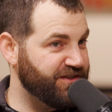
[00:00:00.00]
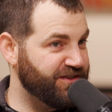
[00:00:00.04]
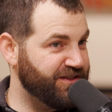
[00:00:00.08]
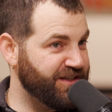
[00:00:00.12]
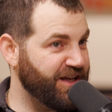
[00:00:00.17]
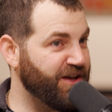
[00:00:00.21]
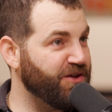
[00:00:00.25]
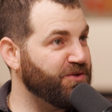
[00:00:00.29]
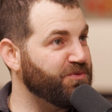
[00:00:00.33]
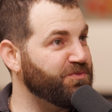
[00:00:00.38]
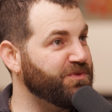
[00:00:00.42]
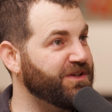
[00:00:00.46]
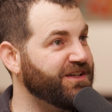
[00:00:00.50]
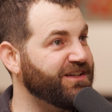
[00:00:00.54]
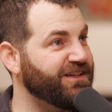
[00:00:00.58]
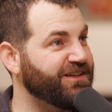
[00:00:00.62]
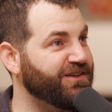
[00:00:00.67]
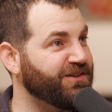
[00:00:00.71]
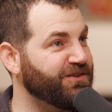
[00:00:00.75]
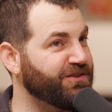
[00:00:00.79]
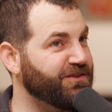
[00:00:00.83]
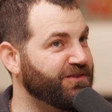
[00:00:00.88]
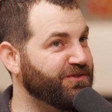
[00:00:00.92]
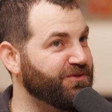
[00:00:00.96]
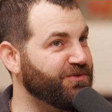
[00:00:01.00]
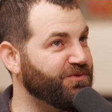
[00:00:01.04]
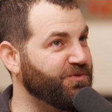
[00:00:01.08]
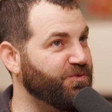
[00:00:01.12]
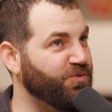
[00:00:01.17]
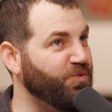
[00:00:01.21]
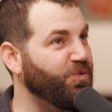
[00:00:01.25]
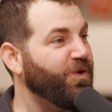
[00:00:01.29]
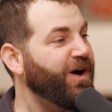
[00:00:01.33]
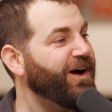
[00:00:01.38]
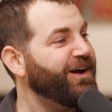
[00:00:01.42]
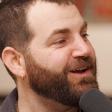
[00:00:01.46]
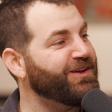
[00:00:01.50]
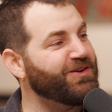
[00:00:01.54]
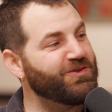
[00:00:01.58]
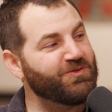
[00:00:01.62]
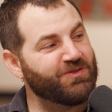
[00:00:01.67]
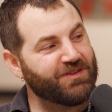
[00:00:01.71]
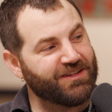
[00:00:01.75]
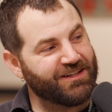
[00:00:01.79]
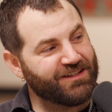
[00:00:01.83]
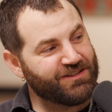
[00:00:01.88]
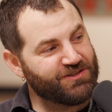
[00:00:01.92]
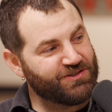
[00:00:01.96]
tell me why you
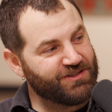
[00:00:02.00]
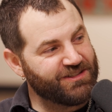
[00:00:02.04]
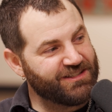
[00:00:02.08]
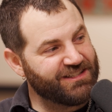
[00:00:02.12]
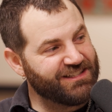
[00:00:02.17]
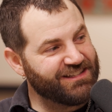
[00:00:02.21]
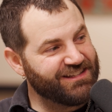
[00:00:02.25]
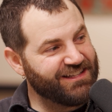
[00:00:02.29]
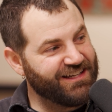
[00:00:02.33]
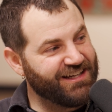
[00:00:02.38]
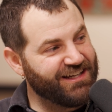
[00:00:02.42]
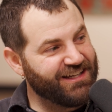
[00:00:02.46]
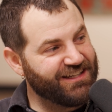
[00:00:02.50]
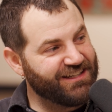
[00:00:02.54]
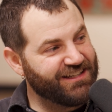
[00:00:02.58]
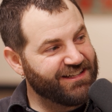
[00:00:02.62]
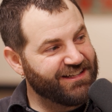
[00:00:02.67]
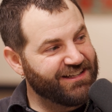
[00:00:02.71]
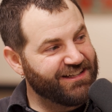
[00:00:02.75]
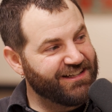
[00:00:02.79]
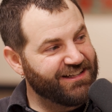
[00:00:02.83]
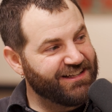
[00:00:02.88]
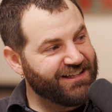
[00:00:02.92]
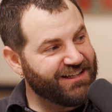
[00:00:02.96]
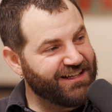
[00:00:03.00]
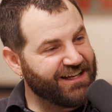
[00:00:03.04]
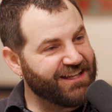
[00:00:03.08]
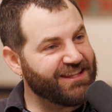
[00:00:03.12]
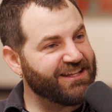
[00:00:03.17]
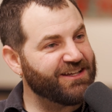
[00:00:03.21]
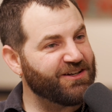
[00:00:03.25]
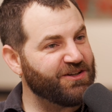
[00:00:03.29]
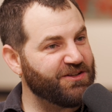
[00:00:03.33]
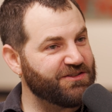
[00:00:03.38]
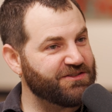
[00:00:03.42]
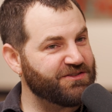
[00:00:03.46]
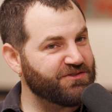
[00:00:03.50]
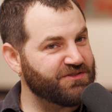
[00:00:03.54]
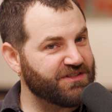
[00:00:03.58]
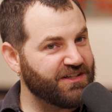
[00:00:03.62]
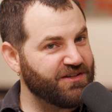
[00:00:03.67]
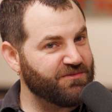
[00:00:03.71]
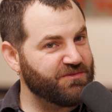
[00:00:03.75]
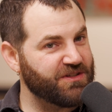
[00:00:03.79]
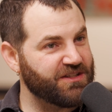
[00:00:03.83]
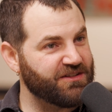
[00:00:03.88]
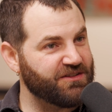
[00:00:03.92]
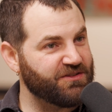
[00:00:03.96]
think she did that, and then also
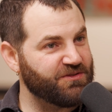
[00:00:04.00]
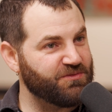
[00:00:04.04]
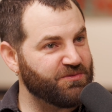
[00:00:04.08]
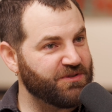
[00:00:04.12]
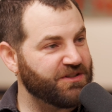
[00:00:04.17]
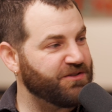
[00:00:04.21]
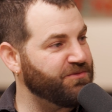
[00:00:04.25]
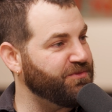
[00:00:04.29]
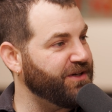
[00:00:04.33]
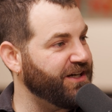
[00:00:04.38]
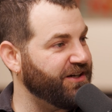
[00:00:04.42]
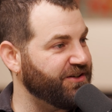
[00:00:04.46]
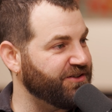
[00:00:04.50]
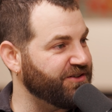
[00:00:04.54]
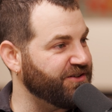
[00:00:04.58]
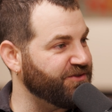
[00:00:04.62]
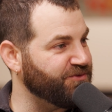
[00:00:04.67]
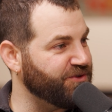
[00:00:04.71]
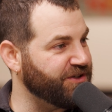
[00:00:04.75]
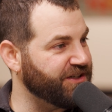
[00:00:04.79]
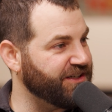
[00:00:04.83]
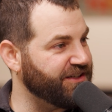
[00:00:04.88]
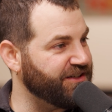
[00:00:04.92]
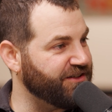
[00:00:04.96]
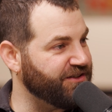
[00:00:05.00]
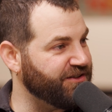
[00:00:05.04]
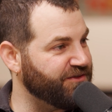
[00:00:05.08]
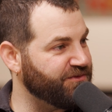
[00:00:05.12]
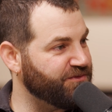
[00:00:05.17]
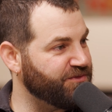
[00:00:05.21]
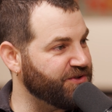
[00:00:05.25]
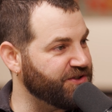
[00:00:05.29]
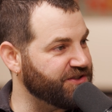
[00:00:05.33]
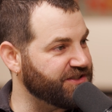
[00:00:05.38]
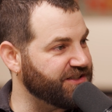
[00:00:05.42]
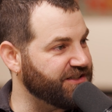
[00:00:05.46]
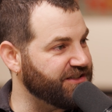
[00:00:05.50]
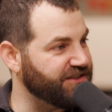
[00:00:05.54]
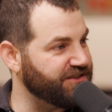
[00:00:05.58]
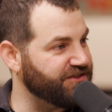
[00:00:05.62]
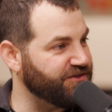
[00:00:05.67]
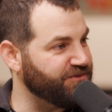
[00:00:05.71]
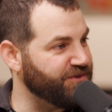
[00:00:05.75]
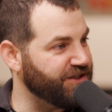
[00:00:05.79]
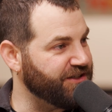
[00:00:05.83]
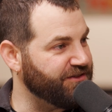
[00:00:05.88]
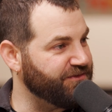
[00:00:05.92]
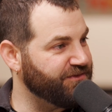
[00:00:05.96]
tell me a little bit about her. What kind of person is
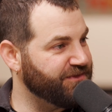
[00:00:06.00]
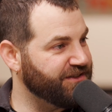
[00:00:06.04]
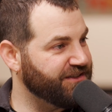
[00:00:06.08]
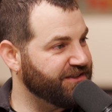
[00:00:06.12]
your mom?